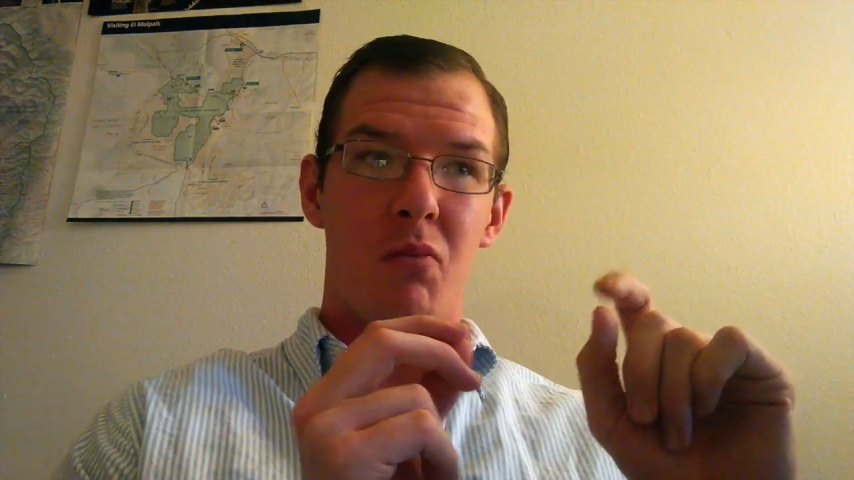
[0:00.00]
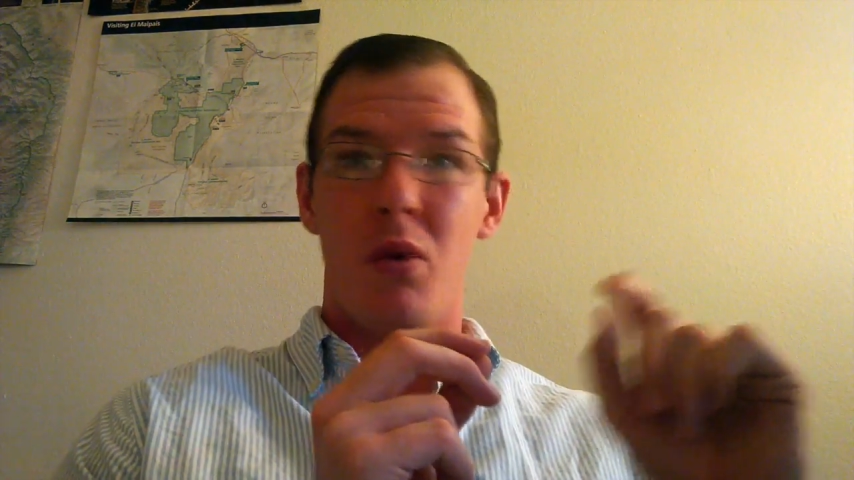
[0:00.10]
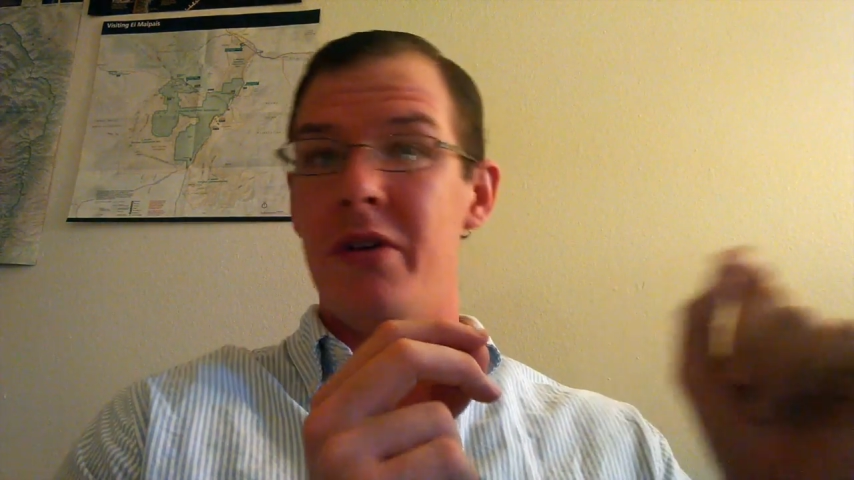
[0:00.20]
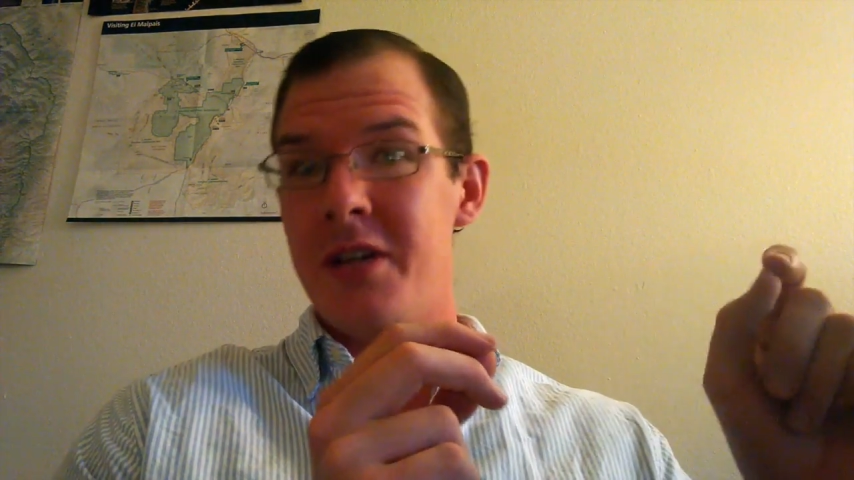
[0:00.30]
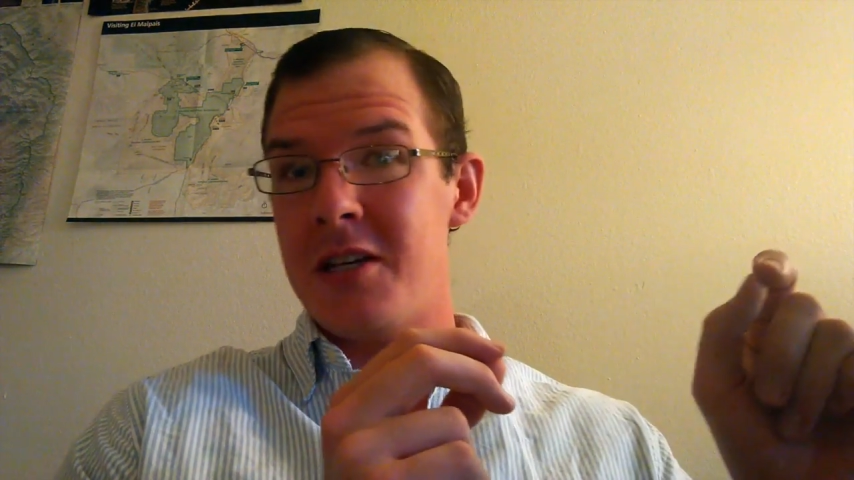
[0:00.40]

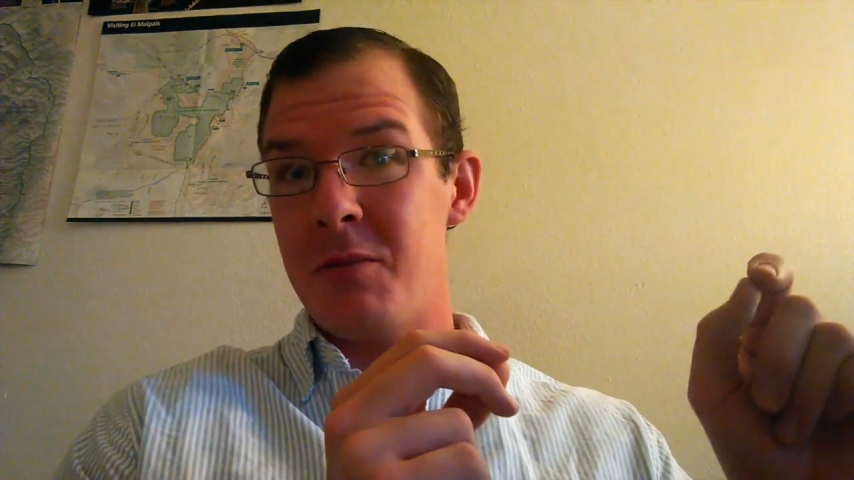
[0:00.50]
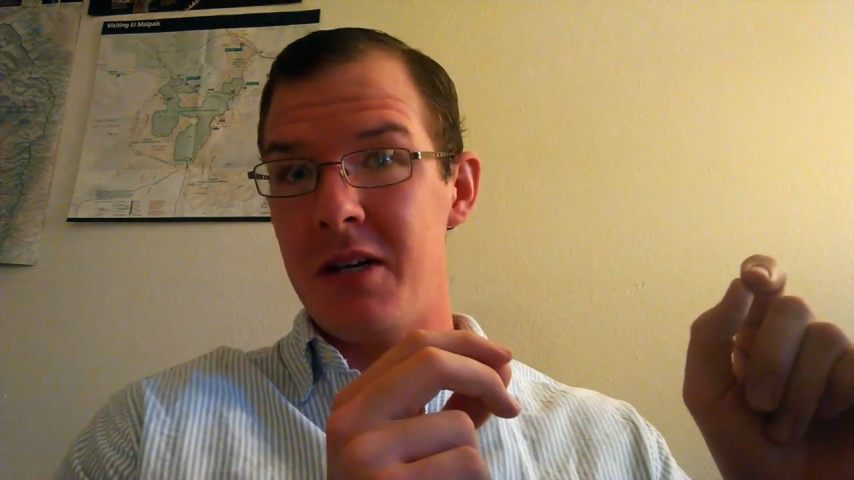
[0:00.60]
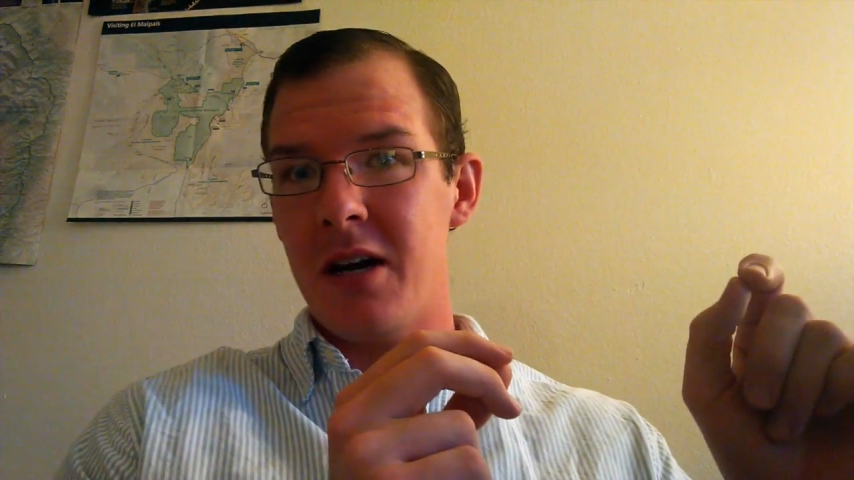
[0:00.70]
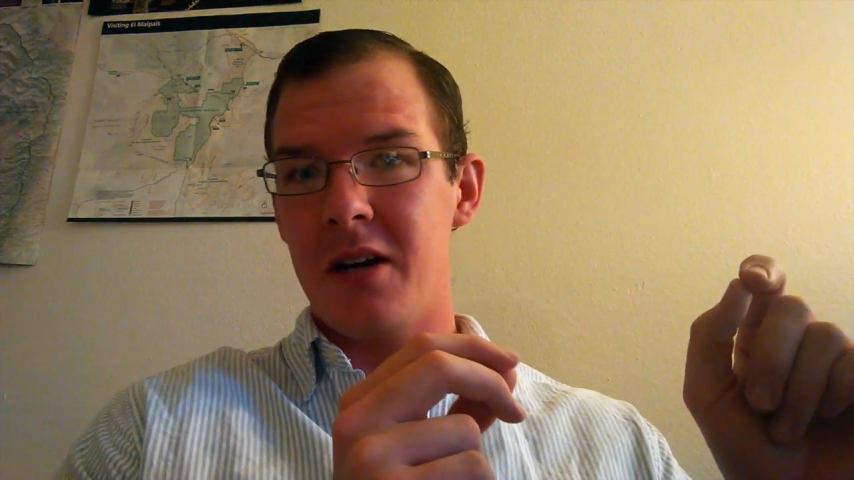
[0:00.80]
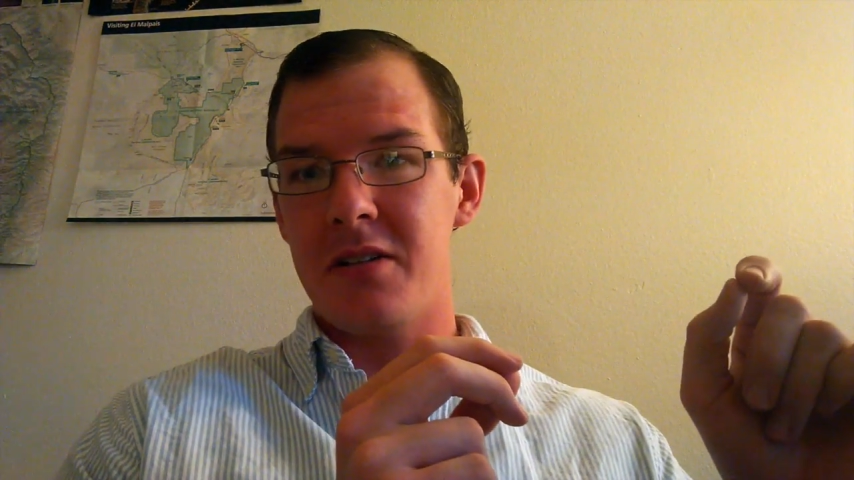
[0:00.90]
will need to be
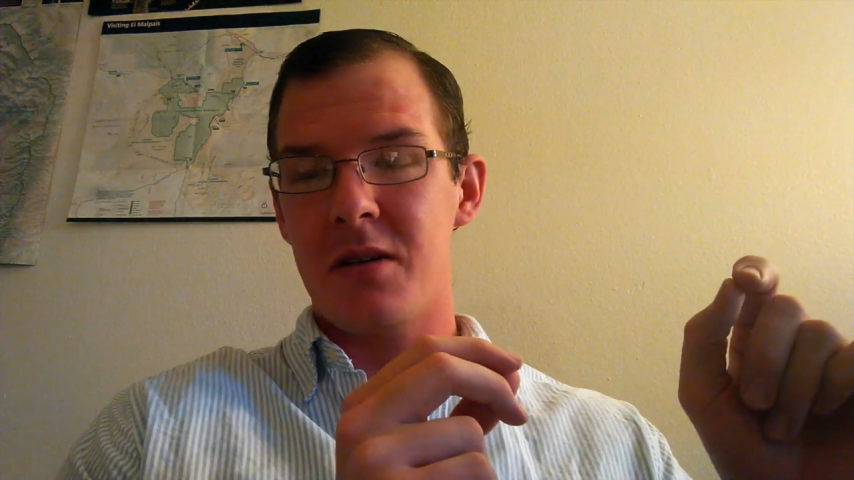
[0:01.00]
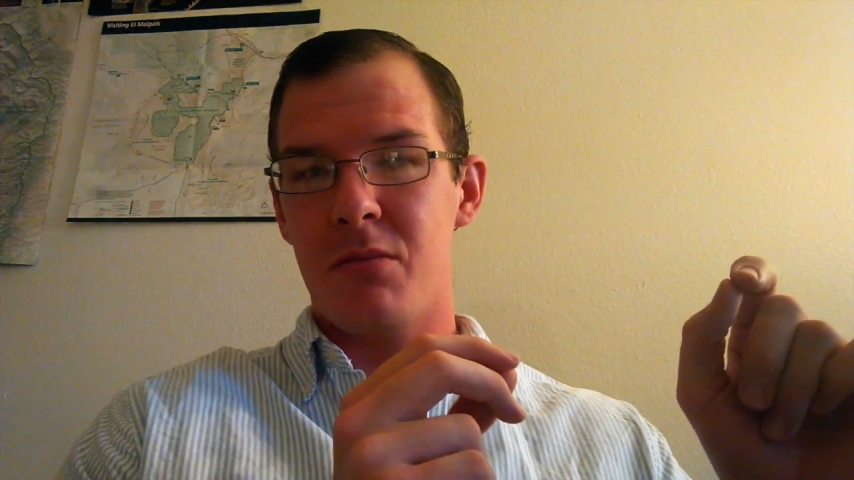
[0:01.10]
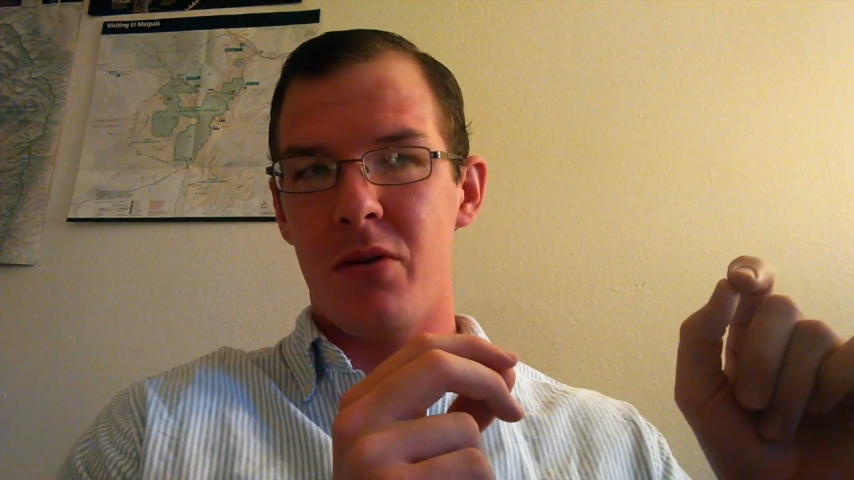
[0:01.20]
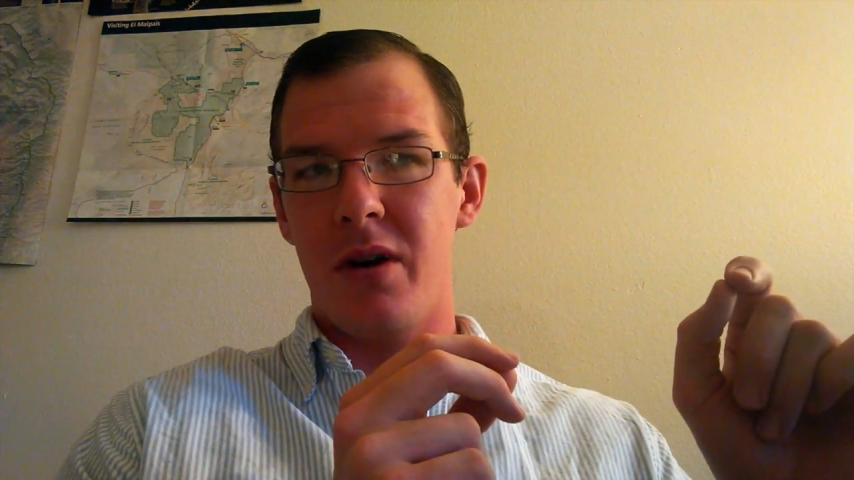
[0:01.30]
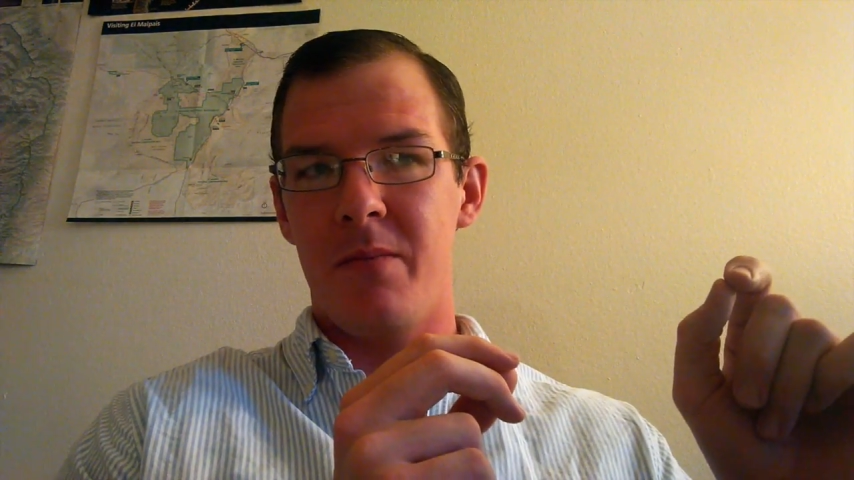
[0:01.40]
done at some
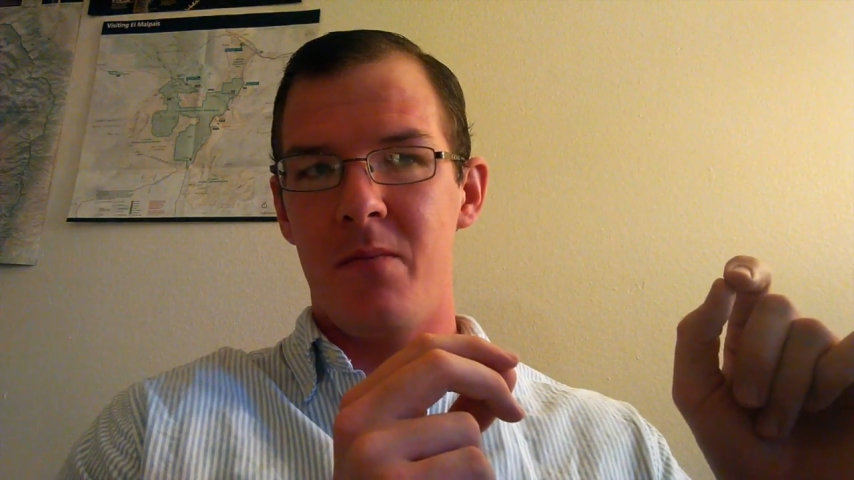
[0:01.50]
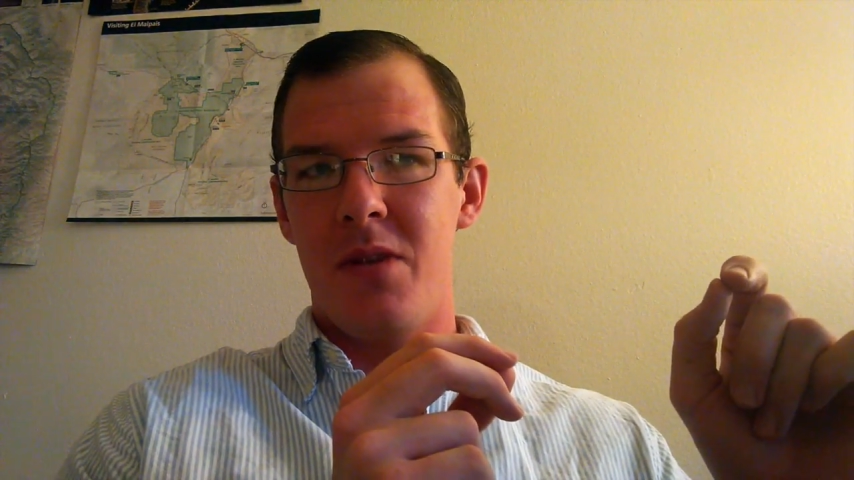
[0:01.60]
point.